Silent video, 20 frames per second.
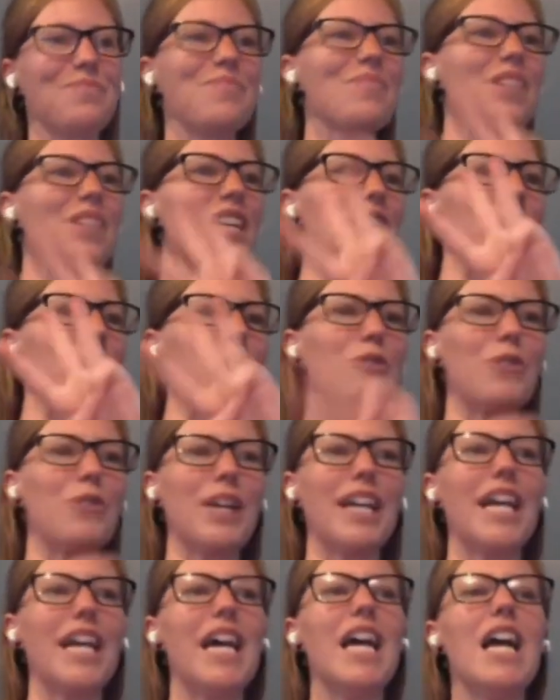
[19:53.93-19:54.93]
Number 3,
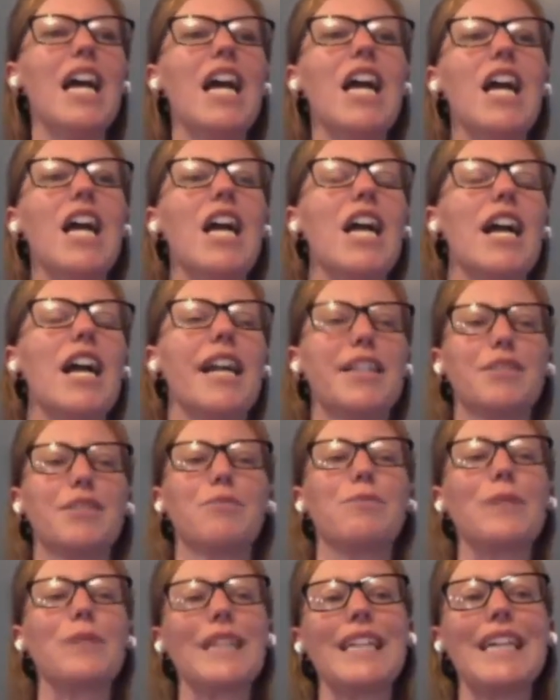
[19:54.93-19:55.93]
it's
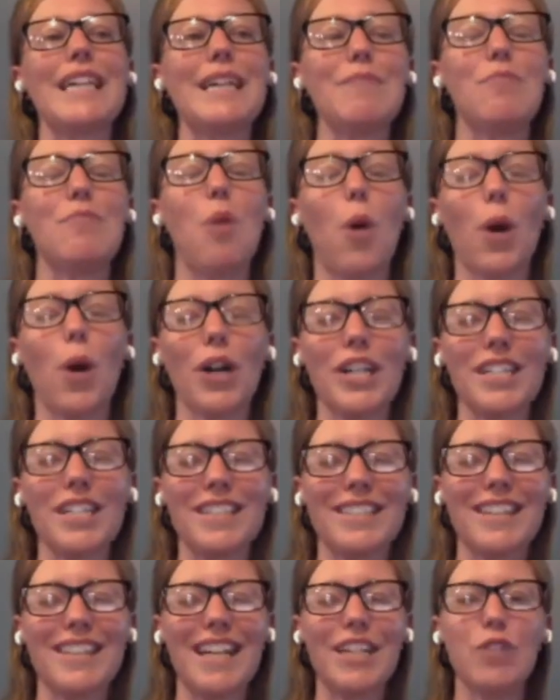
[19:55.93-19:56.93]
really
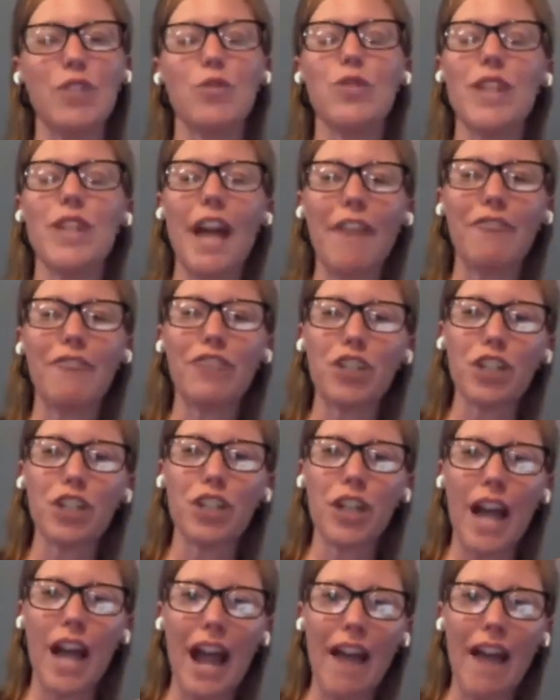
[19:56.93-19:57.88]
important that you never,